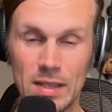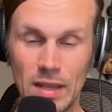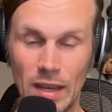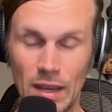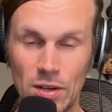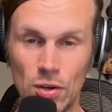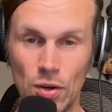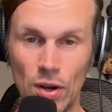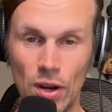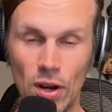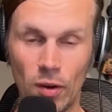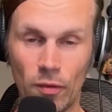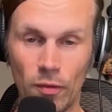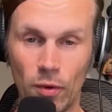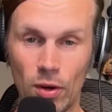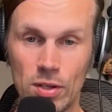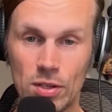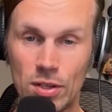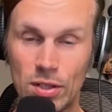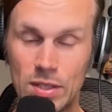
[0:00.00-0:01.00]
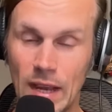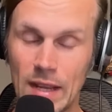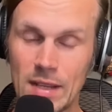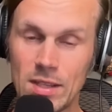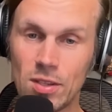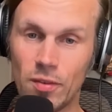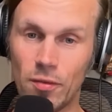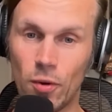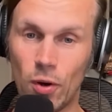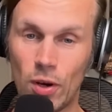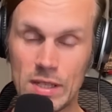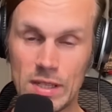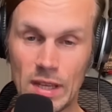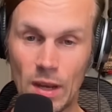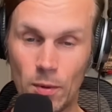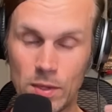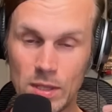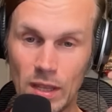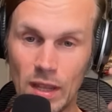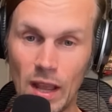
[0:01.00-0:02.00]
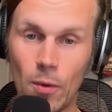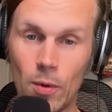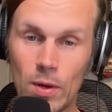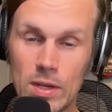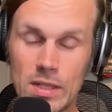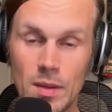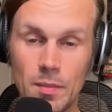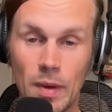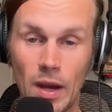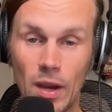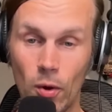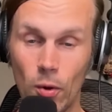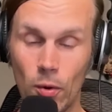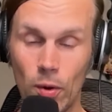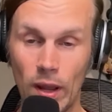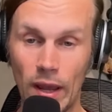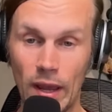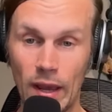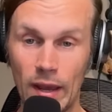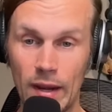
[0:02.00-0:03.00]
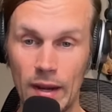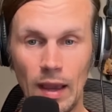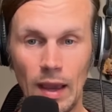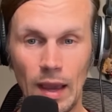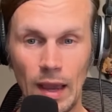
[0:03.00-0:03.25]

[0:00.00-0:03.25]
the engineering voice because that's the voice that was loudest in my own head.